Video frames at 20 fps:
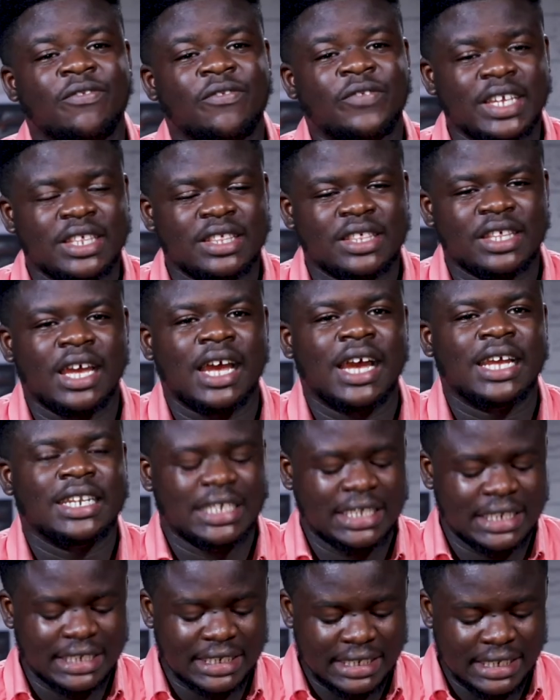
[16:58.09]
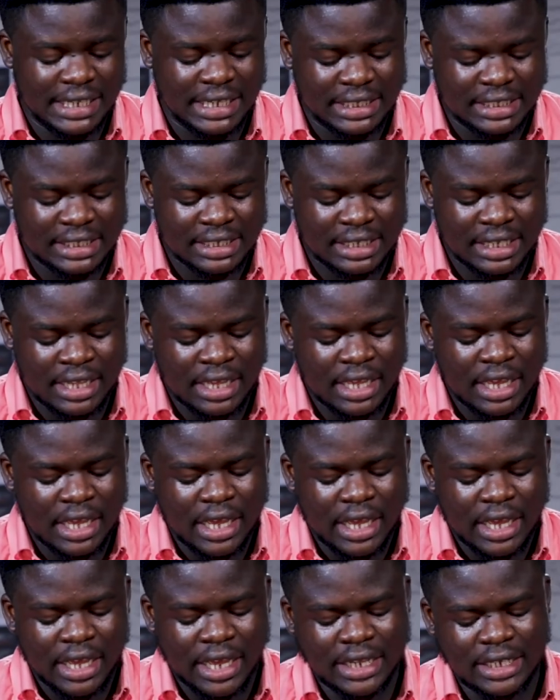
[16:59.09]
faith and in deeds.
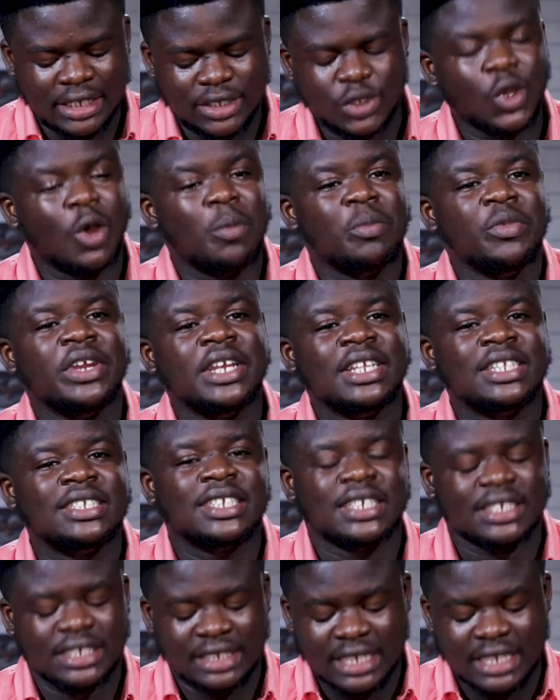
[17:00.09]
In summary, it is a